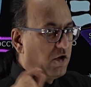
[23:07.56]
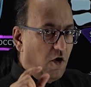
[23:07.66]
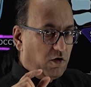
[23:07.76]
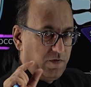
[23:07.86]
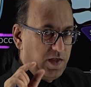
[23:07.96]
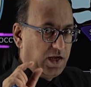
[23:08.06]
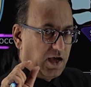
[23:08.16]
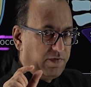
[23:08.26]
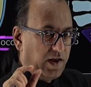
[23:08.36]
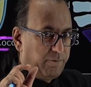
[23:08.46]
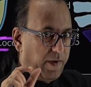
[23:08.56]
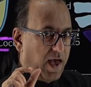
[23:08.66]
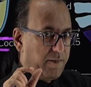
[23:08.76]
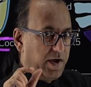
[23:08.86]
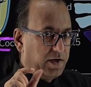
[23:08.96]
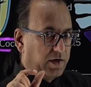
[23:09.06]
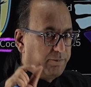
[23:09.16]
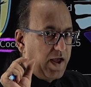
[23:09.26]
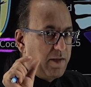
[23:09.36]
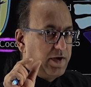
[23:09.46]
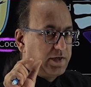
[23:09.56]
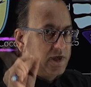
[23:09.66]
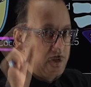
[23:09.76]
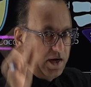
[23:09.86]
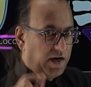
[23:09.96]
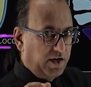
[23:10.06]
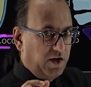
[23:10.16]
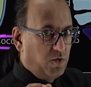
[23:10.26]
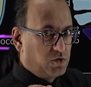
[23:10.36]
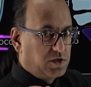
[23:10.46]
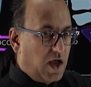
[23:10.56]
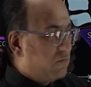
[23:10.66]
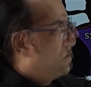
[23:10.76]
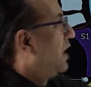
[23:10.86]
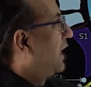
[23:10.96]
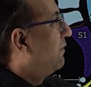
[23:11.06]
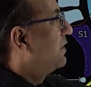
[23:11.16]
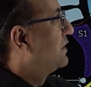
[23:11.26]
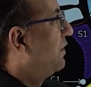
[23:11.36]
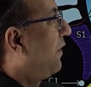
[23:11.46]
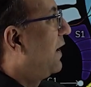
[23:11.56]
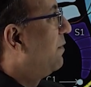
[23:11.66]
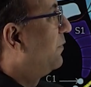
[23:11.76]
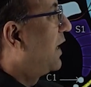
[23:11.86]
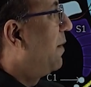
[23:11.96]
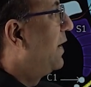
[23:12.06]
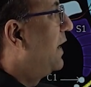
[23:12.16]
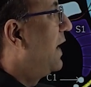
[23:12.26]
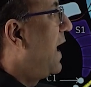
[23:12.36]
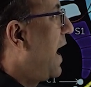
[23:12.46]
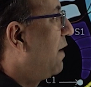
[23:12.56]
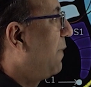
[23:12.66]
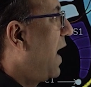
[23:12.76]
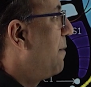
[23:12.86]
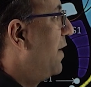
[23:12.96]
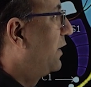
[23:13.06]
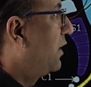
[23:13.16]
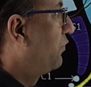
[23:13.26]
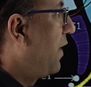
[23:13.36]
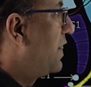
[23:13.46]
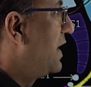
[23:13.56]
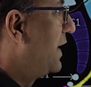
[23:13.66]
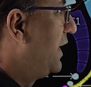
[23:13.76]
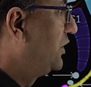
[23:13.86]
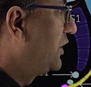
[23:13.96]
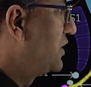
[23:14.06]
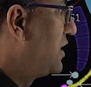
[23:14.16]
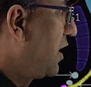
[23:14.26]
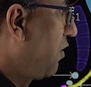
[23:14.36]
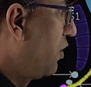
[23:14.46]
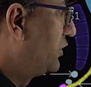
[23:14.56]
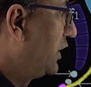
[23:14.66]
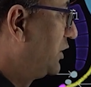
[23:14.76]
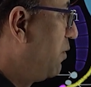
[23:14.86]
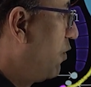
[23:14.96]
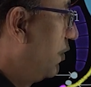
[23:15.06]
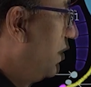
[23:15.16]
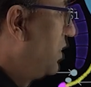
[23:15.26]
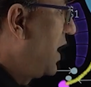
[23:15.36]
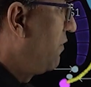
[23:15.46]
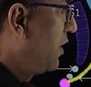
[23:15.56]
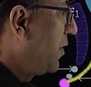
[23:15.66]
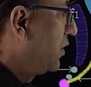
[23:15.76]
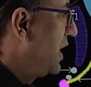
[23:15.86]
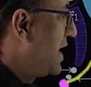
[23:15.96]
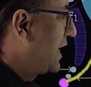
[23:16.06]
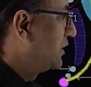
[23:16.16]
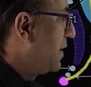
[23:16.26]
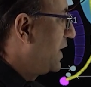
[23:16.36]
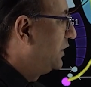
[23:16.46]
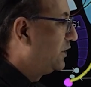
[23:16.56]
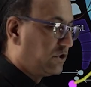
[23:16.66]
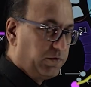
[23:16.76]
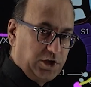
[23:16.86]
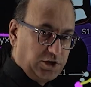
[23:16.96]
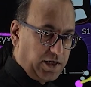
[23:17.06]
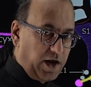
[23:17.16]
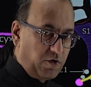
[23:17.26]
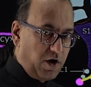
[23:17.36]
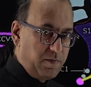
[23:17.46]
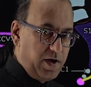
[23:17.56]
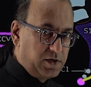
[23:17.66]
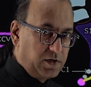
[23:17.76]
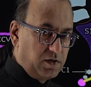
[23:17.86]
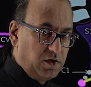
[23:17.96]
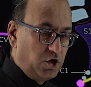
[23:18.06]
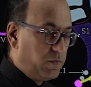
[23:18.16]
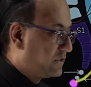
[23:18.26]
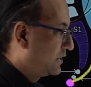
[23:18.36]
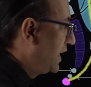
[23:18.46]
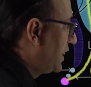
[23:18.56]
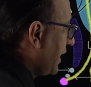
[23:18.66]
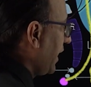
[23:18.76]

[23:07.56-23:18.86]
not the covering pia mater. Pia mater continues down, covers the filum terminale, and pia mater finally reaches the coccyx bone. Then what about the next meninges, which is arachnoid mater? You will see the